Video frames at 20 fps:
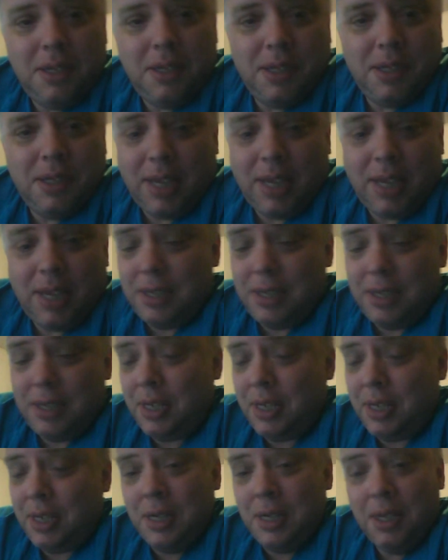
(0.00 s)
Like I
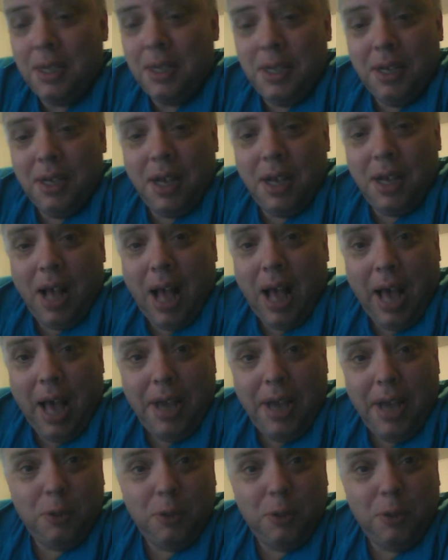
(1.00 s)
said,
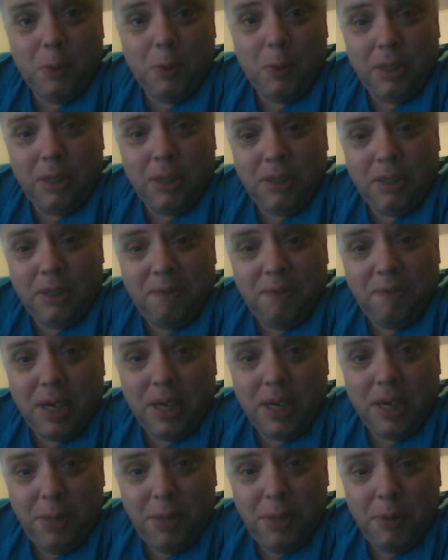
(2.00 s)
I don't know what the fuck
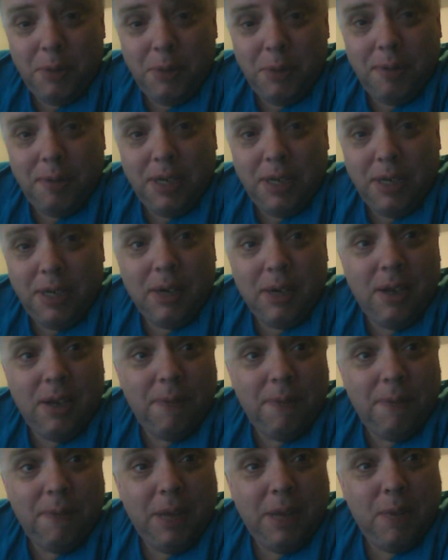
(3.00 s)
I'm doing right now.
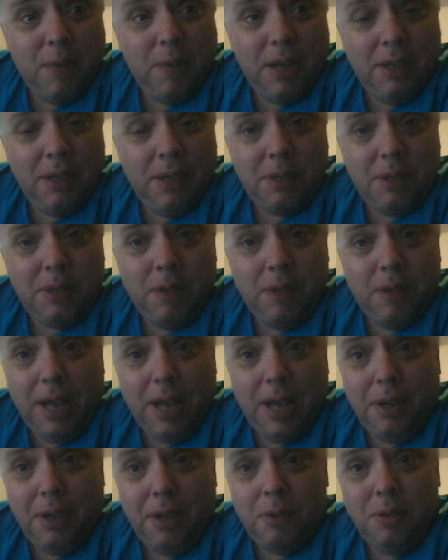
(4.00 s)
If I wanted to,
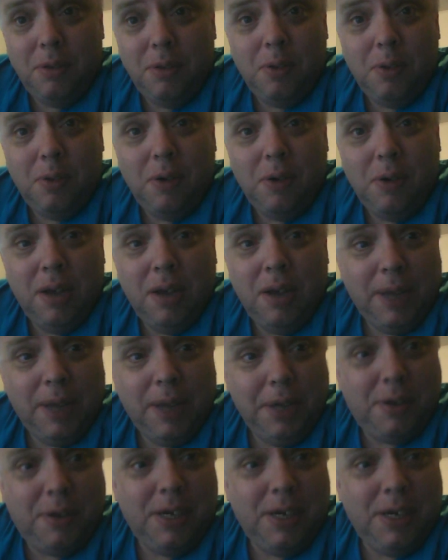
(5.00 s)
I don't know if
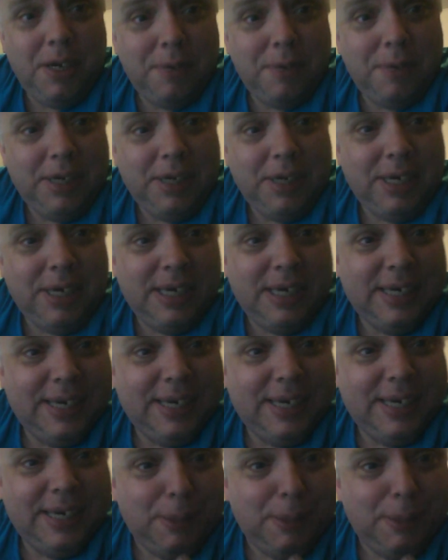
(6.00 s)
I could even
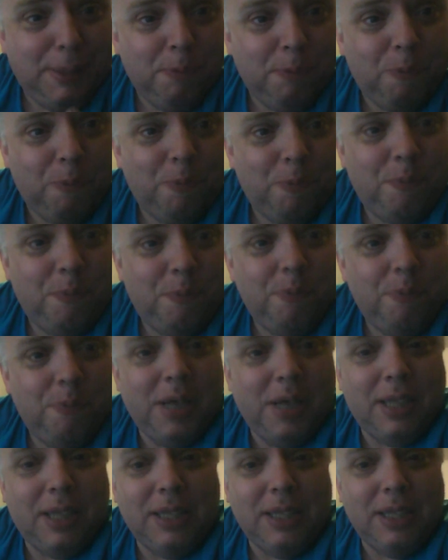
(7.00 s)
get
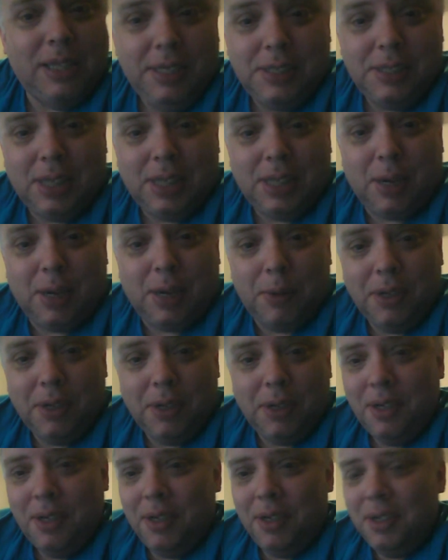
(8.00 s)
the links out.
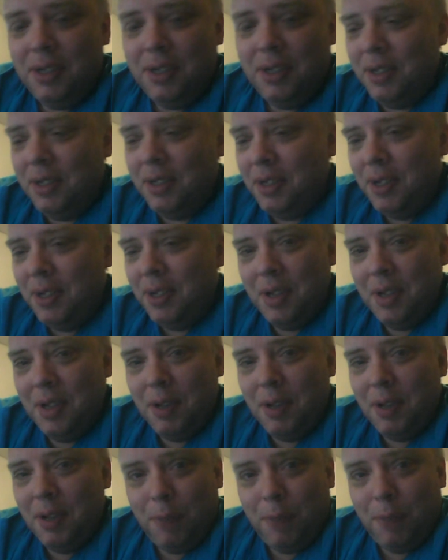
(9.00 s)

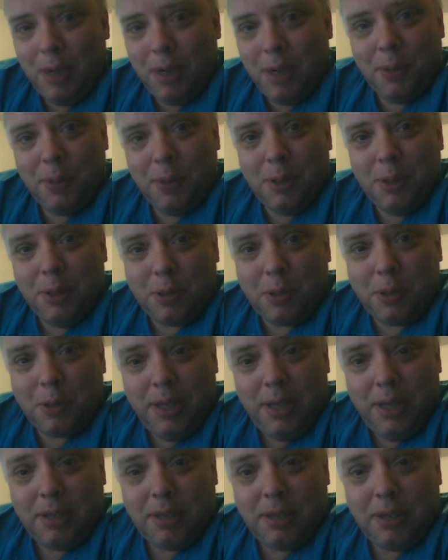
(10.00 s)
But I'm going to
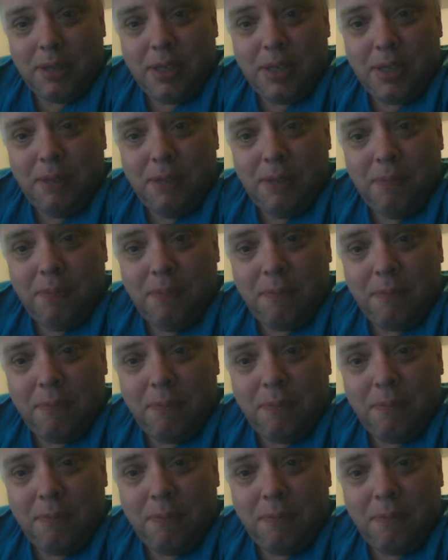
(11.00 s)
try next time.